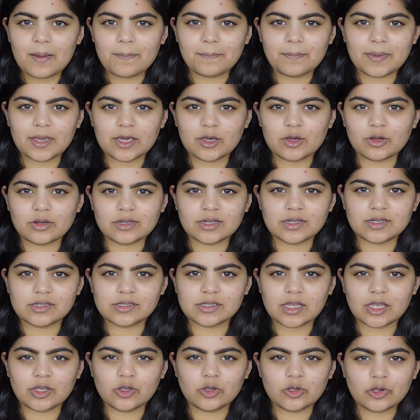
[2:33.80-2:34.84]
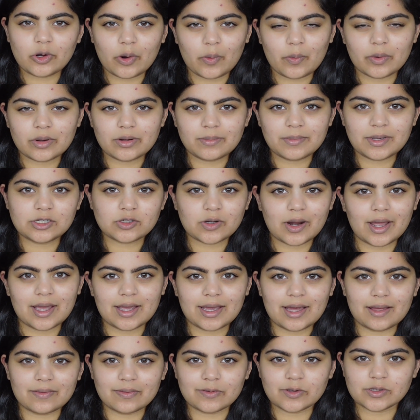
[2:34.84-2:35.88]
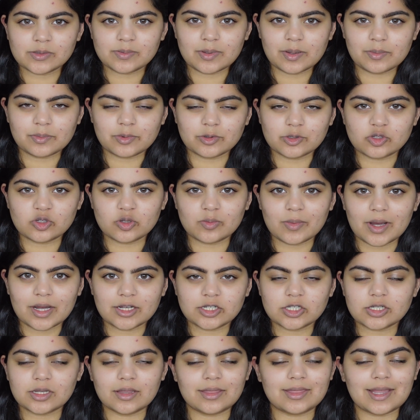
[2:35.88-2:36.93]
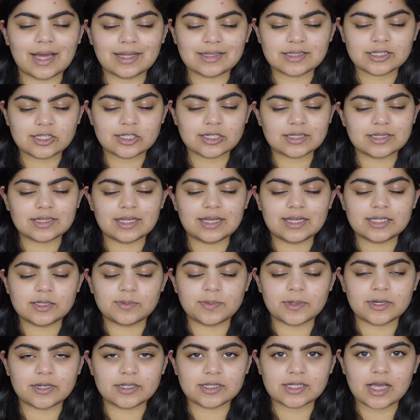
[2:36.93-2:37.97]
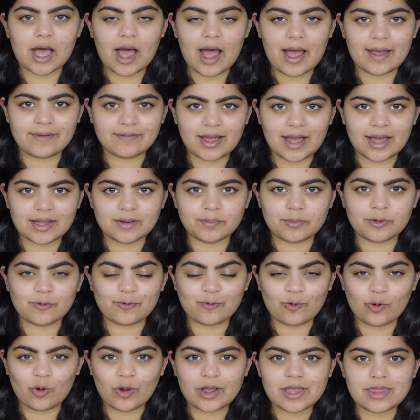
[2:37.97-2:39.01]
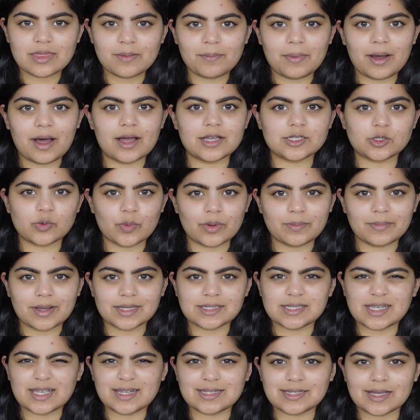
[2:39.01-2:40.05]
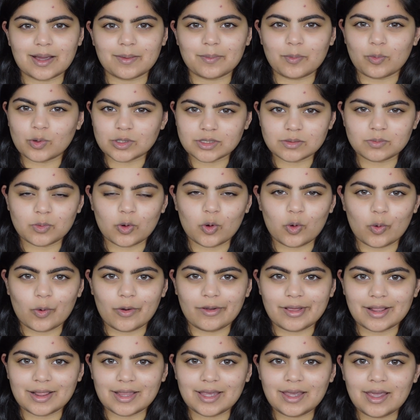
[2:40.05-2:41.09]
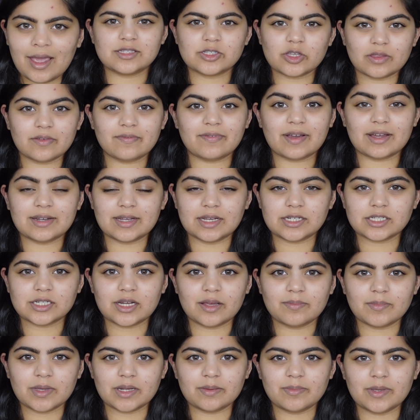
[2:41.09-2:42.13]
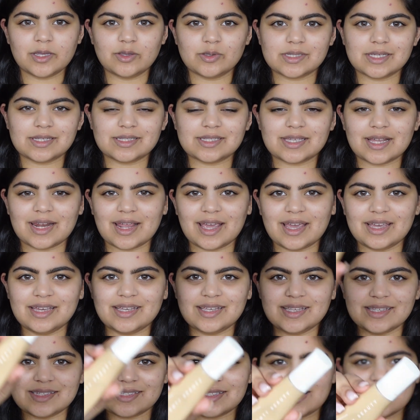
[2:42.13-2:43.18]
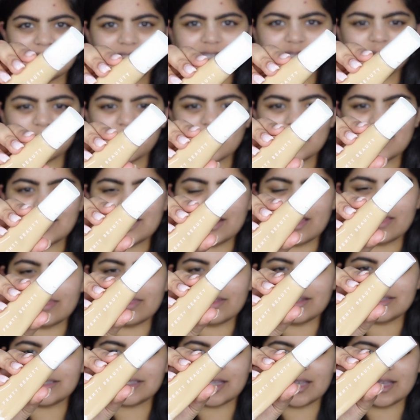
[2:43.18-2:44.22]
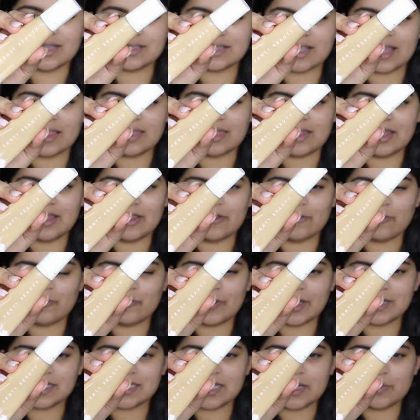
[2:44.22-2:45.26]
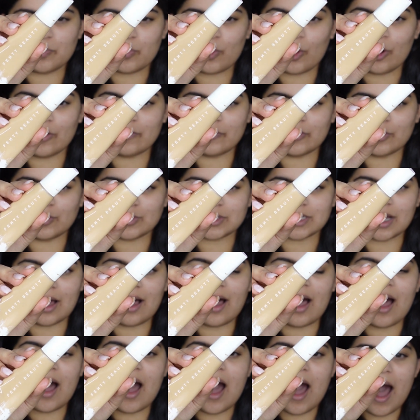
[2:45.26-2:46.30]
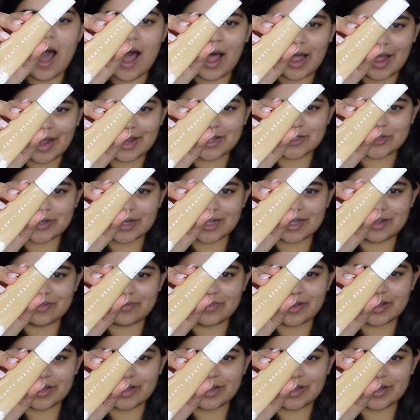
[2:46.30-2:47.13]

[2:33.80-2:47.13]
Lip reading: because you don't want to be drying out those pimples too much. That's just the experience I've had before in the past when my skin type was more oily. So the foundation I'm going to be using today is this one. This is the Fenty Pro Filter Hydrating